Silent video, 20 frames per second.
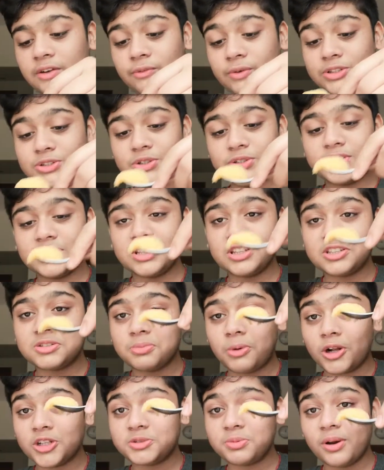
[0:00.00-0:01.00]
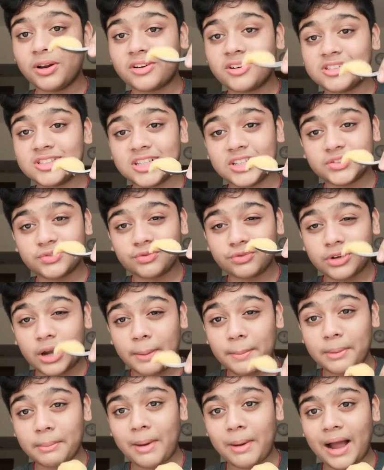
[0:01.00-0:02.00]
once you see the small small crystals
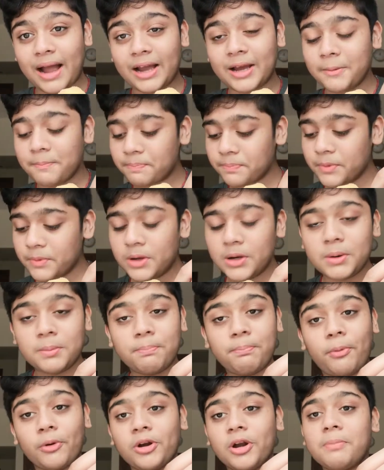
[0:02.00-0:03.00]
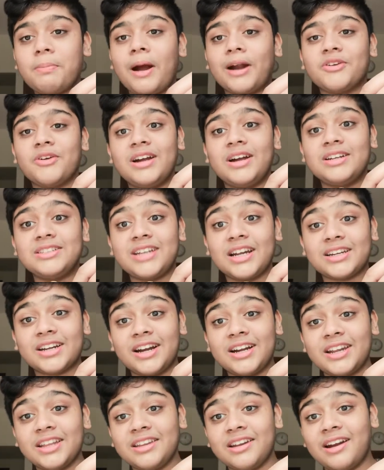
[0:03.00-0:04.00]
coming back, put it back to your airtight
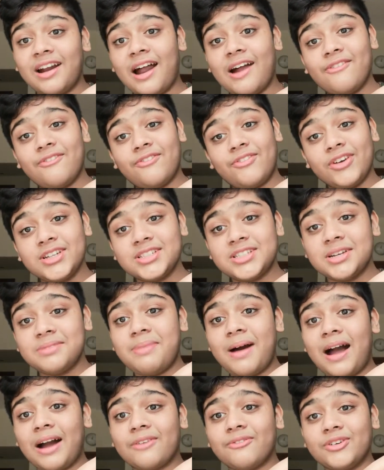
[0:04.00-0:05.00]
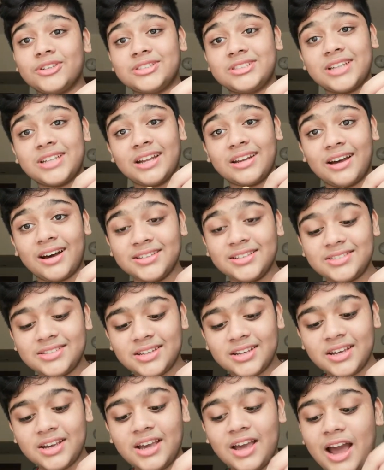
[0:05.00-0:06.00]
container and freeze it back for 10 hours
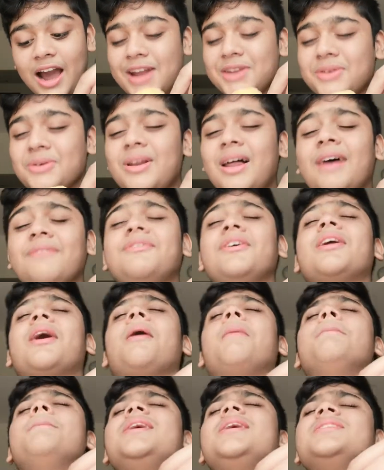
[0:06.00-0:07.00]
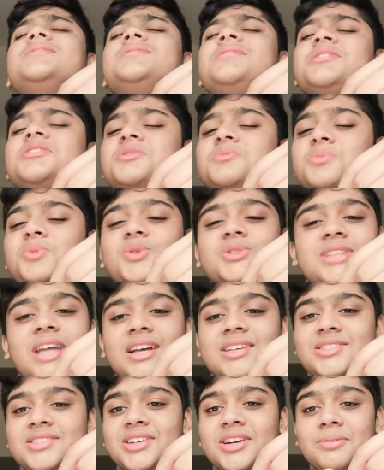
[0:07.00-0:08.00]
and you'll have that amazing smooth
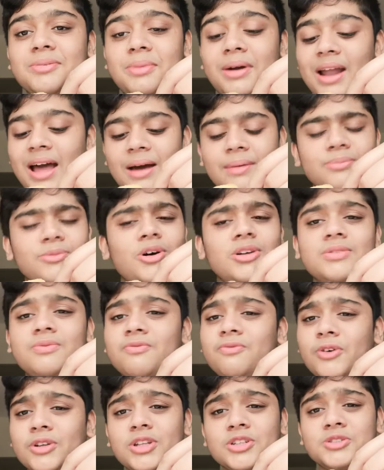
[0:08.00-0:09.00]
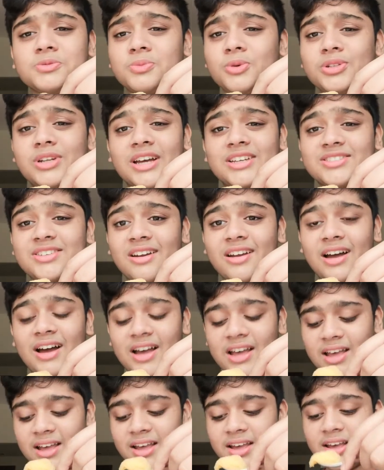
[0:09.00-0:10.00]
texture but I'm not for the smooth texture
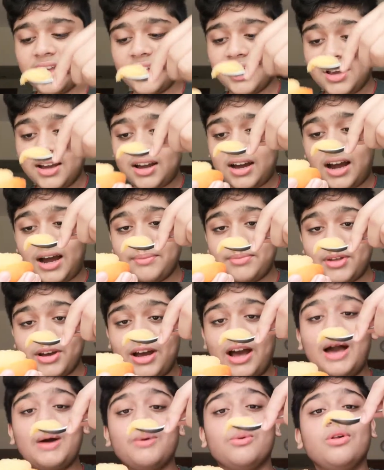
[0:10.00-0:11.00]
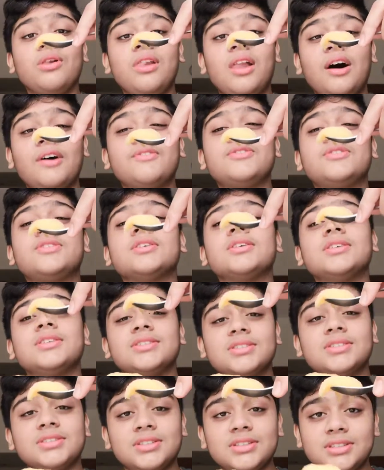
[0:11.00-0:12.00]
guy I'm the guy who loves
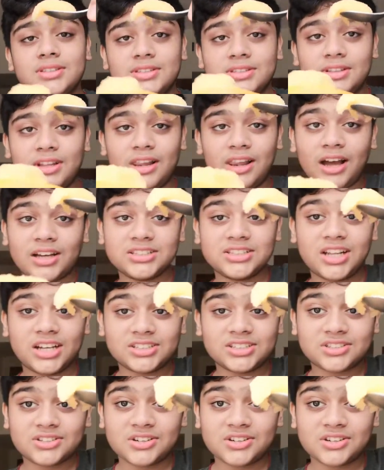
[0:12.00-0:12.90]
the large large